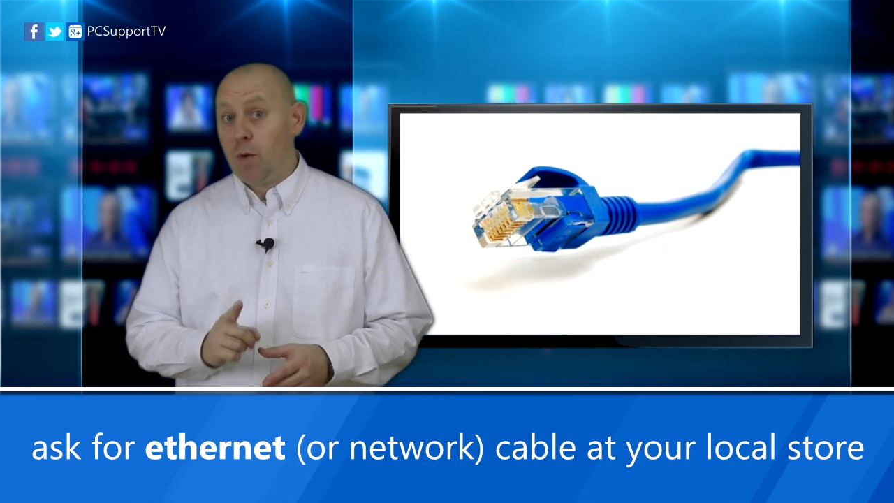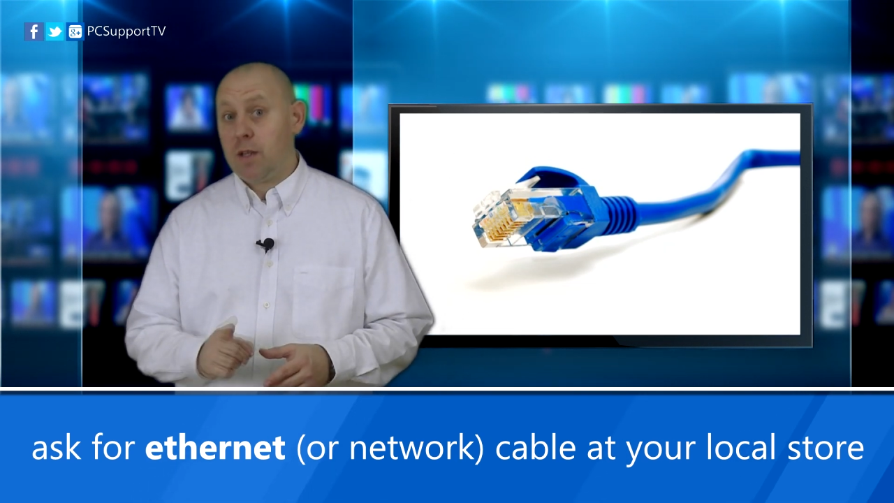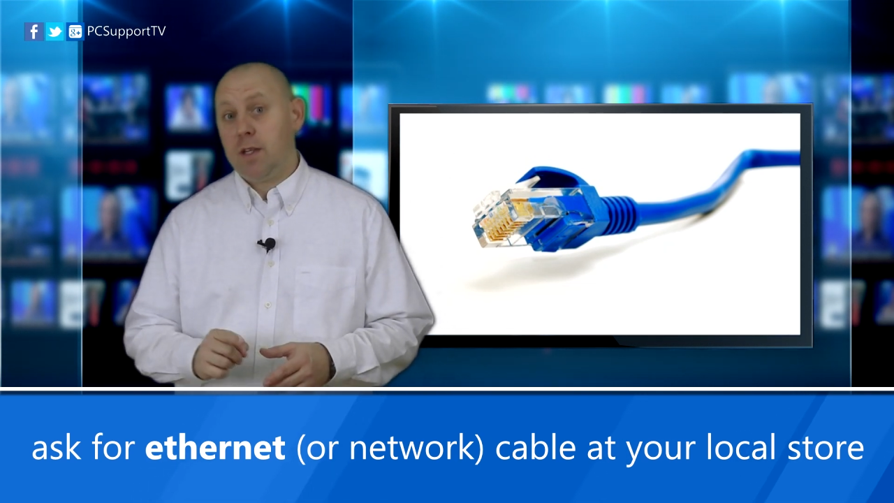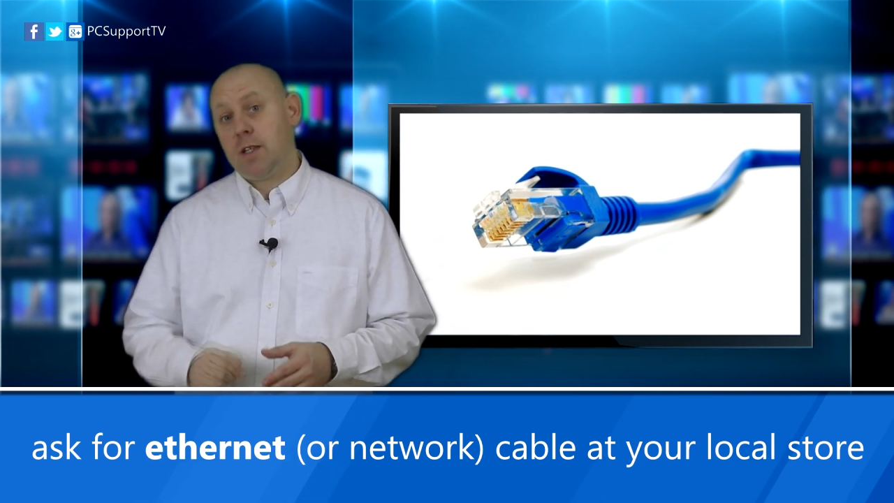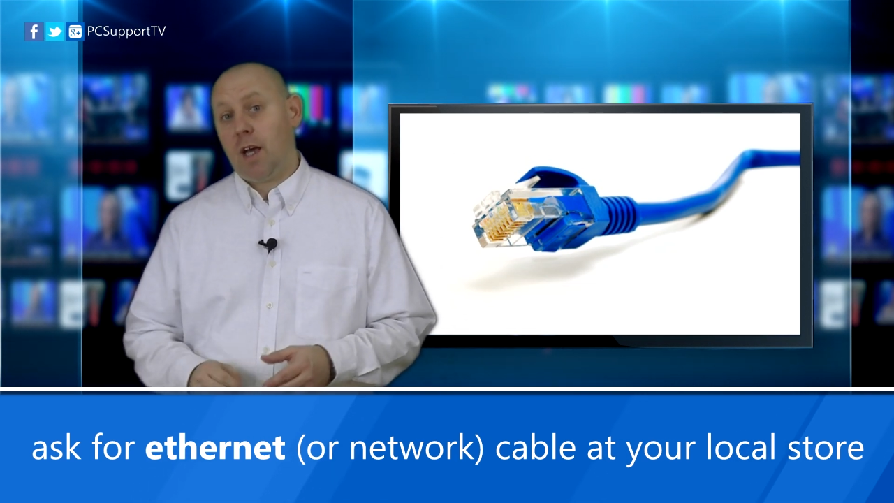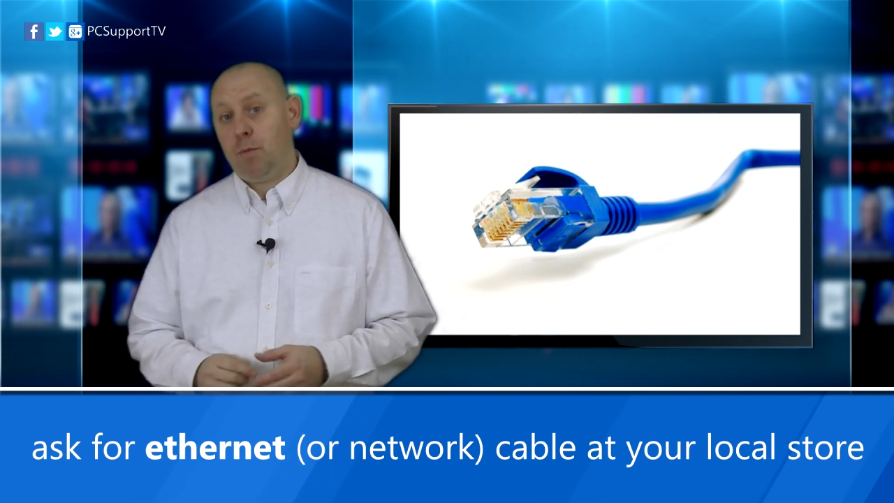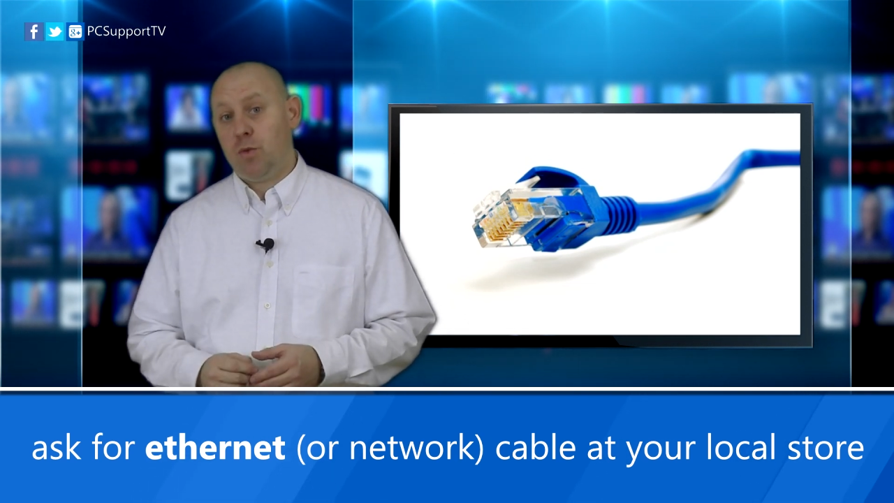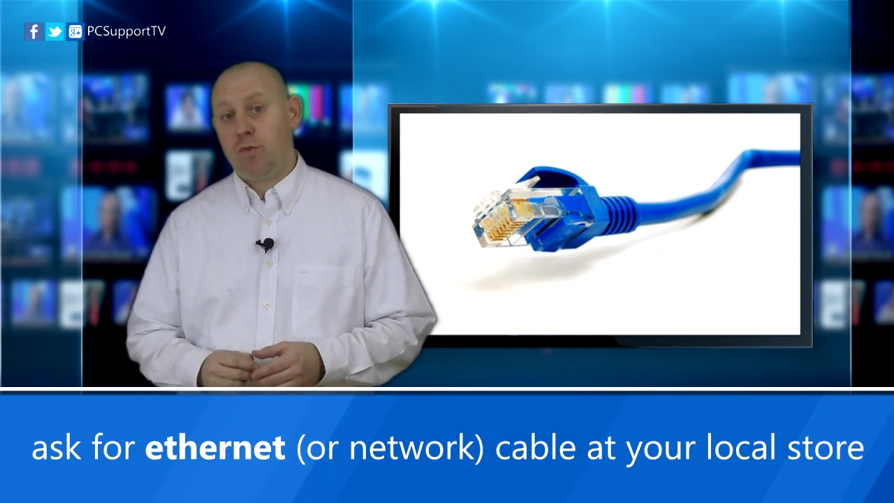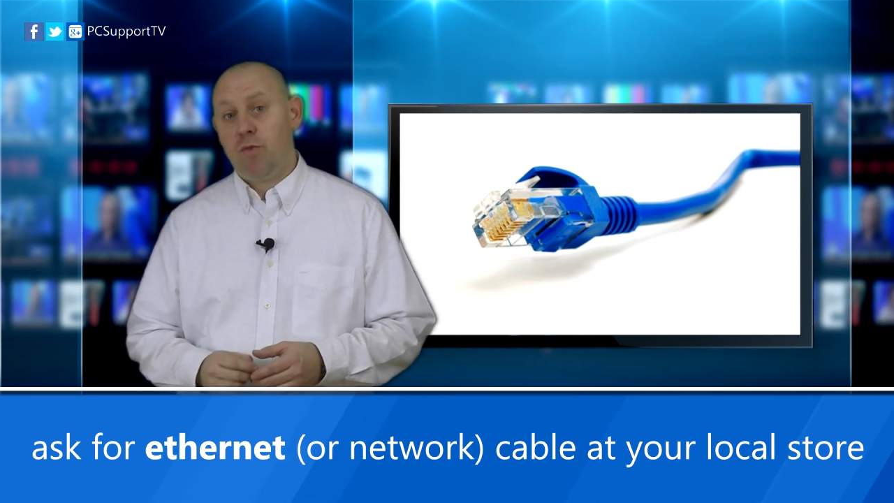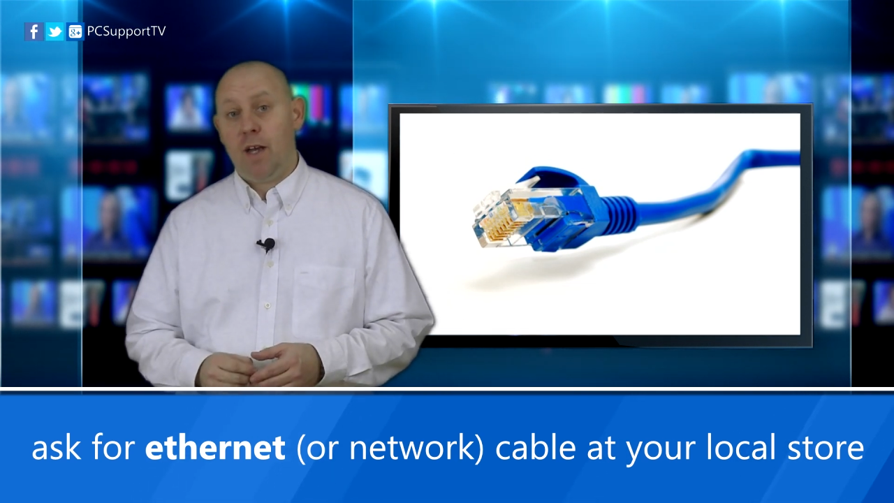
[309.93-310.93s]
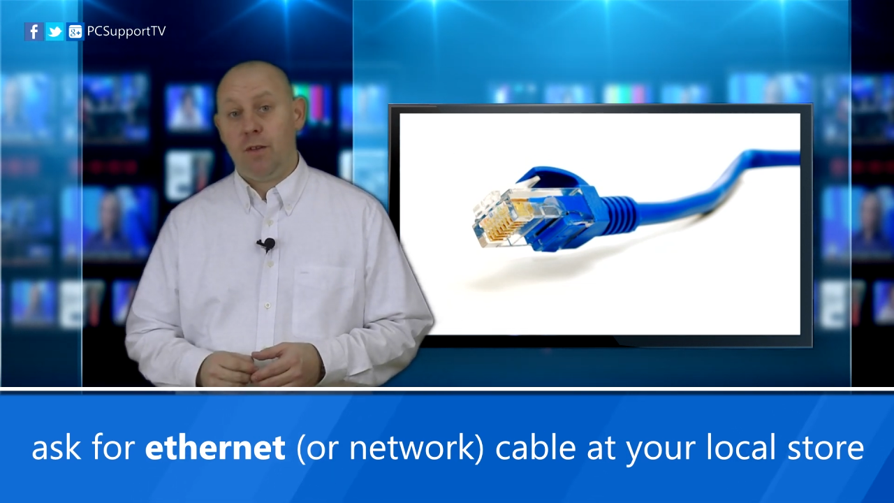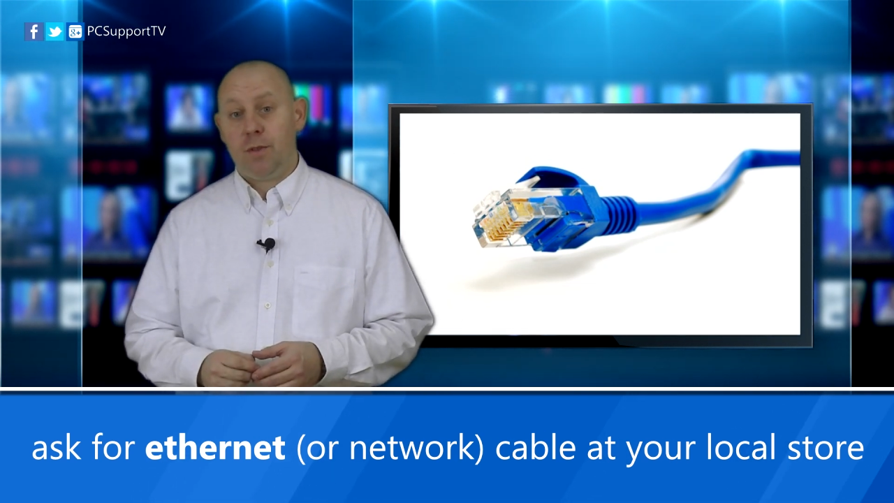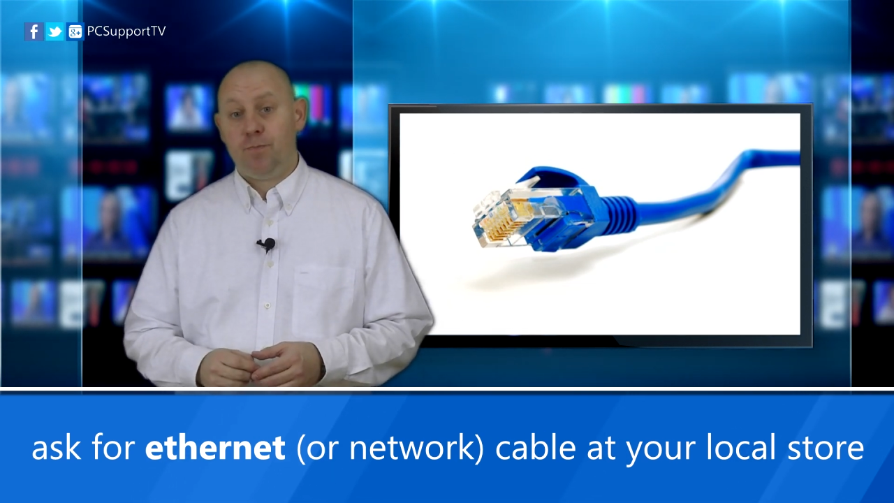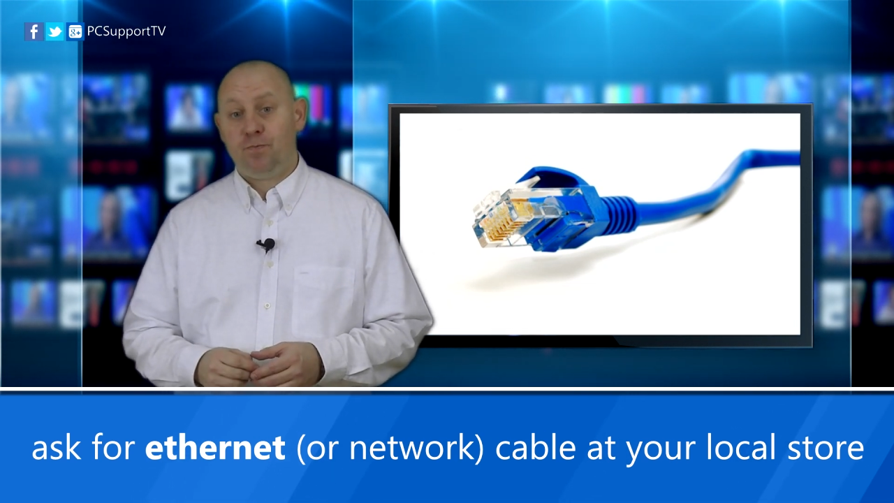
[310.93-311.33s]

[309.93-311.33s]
one of these cables around.